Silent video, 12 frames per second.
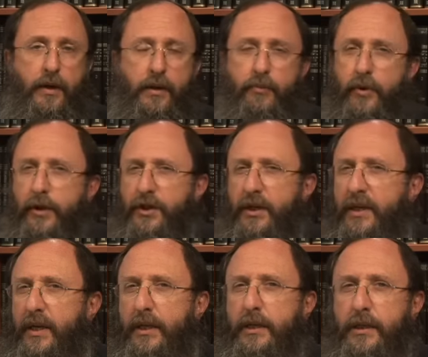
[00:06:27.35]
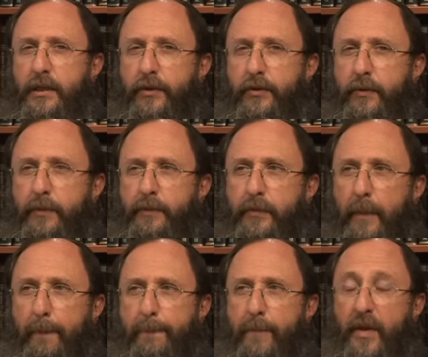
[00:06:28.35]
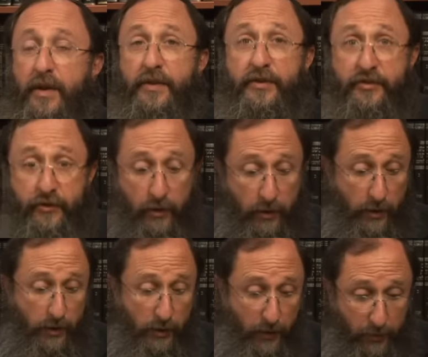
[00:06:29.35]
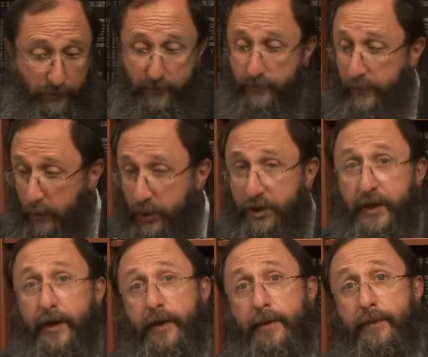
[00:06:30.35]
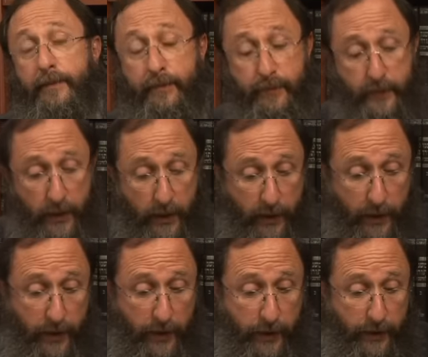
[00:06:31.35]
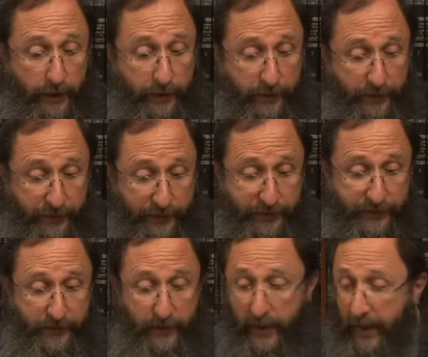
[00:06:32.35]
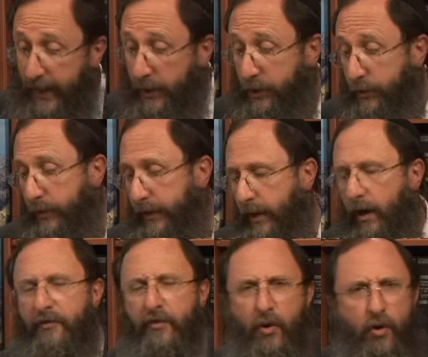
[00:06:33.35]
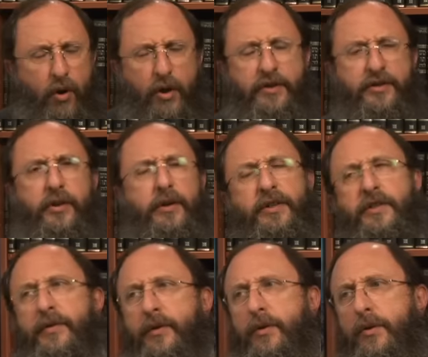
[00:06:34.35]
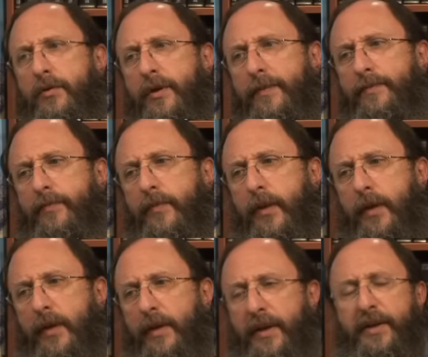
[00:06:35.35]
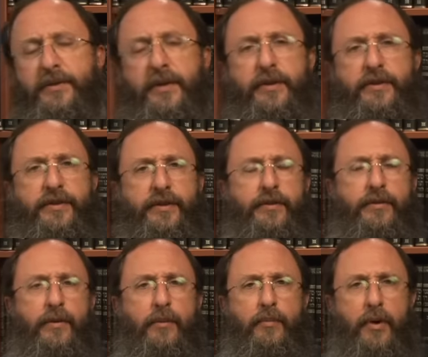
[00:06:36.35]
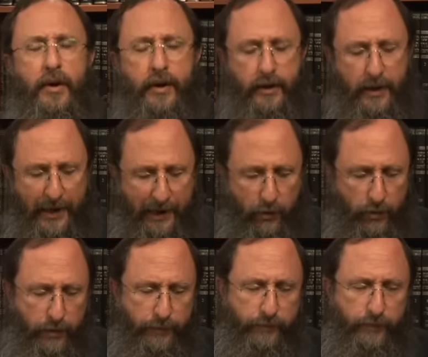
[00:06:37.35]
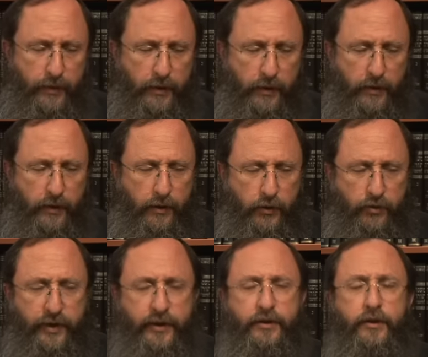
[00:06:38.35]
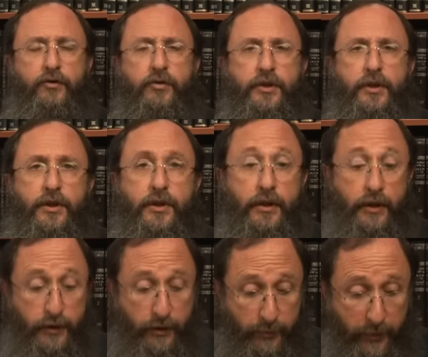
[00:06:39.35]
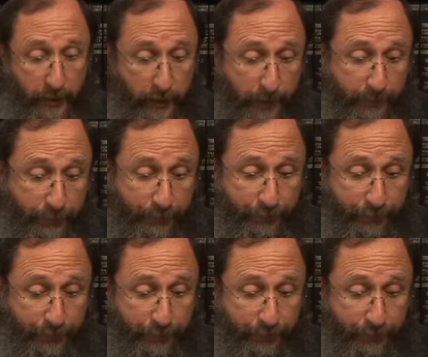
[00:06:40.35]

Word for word: in Parashat Ha'azinu, in the song of Moshe, this actually, of all the songs of the Torah, is considered by our great tradition to be